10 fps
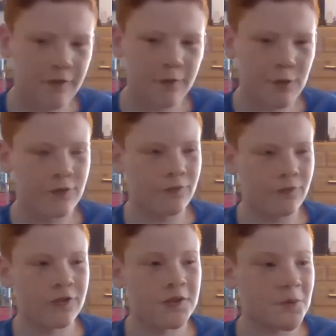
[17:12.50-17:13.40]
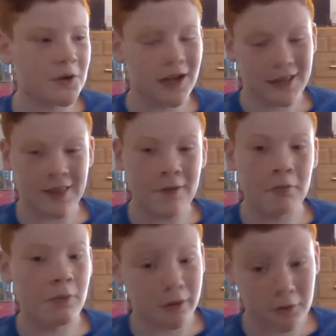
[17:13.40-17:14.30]
Well, first of all, I
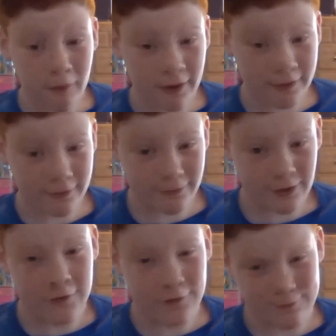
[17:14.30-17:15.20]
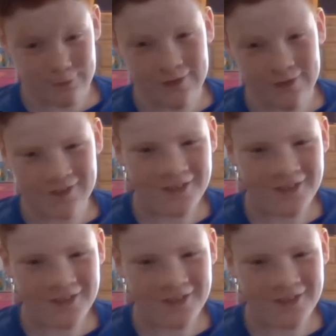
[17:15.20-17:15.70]
never want to go back to the hospital.